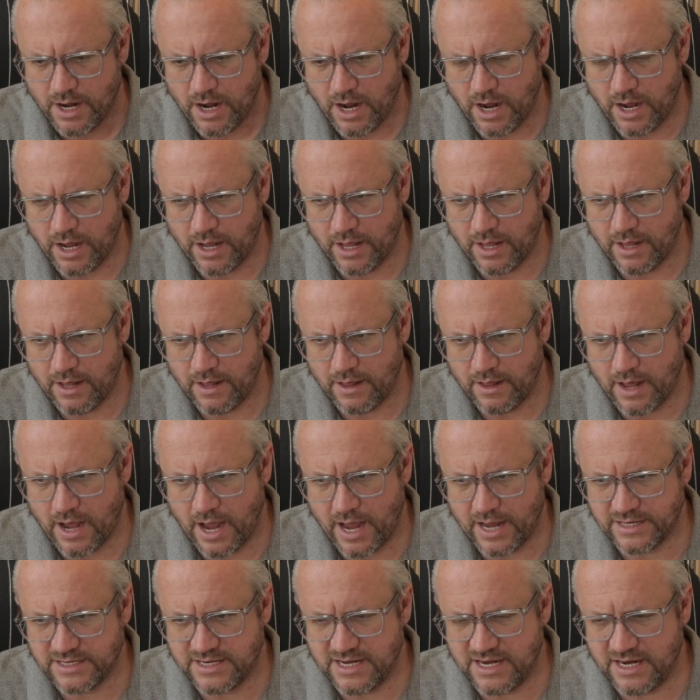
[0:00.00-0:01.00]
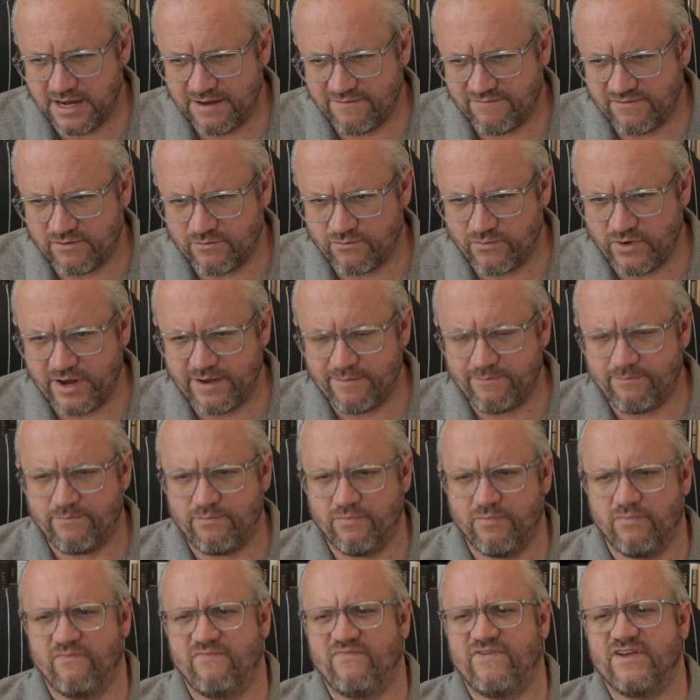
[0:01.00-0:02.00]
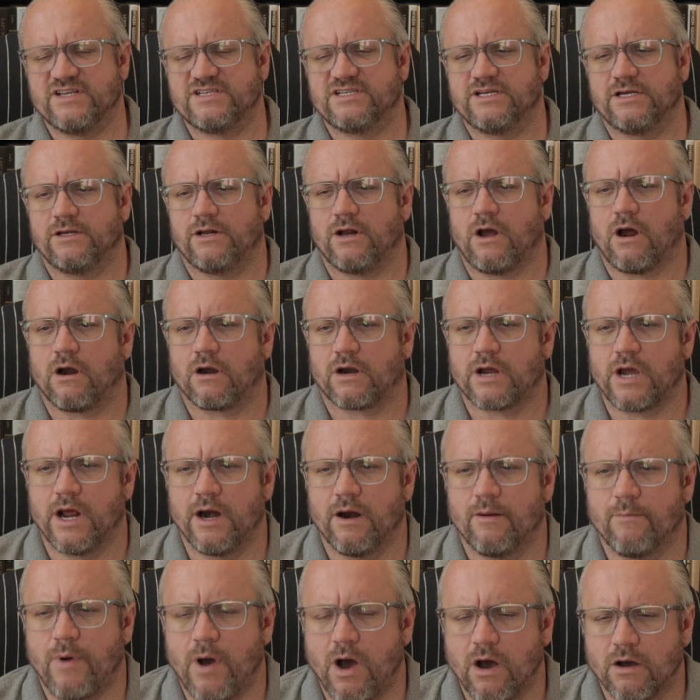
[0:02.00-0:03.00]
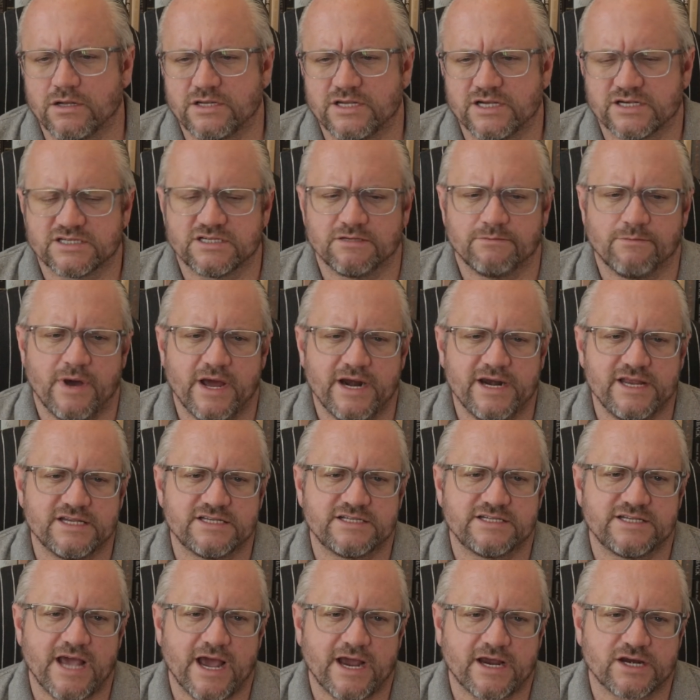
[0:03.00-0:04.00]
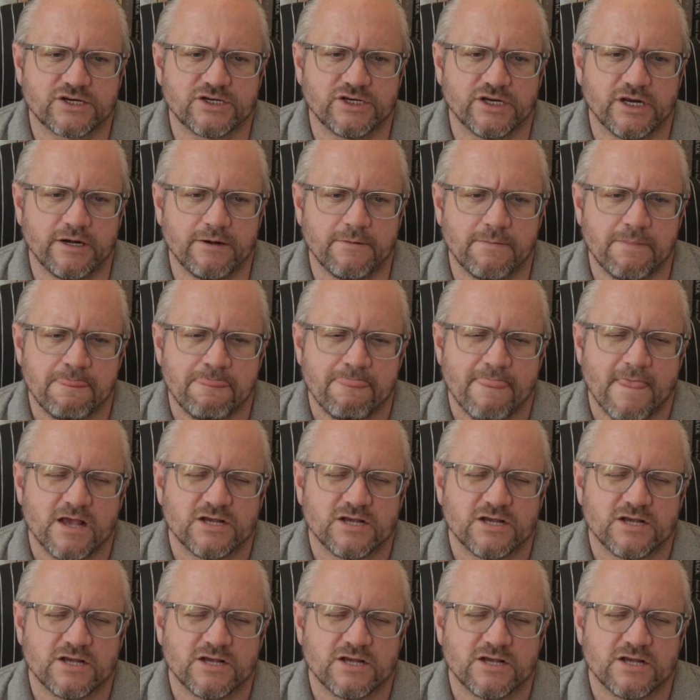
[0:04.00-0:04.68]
I did even revisit our kind of politics and money section,